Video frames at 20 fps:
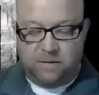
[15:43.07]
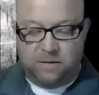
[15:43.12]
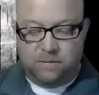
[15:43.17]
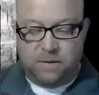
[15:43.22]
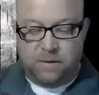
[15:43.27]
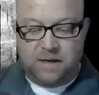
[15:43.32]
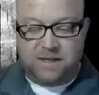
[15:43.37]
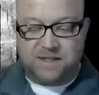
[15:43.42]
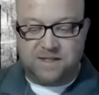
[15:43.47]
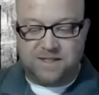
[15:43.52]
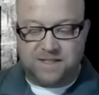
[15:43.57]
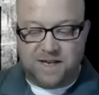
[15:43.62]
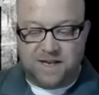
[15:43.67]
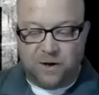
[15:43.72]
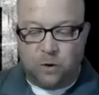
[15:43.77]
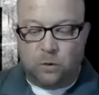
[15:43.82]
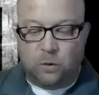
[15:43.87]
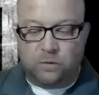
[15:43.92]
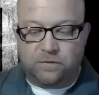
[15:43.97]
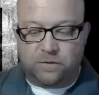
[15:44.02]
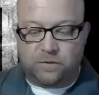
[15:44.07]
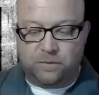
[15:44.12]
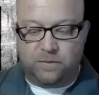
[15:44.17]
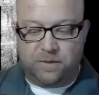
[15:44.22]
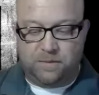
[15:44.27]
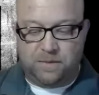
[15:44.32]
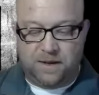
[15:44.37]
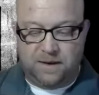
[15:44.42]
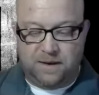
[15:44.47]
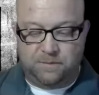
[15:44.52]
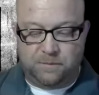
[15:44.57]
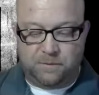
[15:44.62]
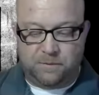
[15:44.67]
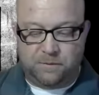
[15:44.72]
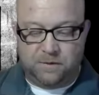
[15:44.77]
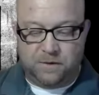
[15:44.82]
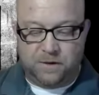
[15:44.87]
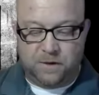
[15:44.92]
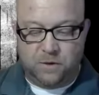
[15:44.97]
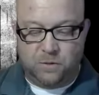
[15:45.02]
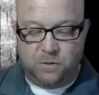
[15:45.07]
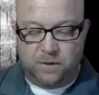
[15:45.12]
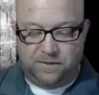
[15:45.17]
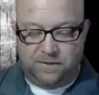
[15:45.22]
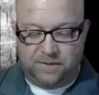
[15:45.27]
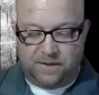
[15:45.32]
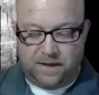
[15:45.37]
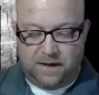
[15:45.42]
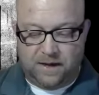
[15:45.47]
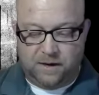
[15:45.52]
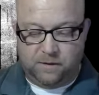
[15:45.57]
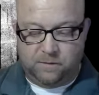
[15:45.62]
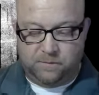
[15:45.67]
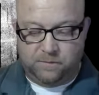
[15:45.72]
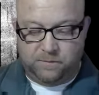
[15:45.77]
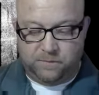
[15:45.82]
but he stole from the people who went there.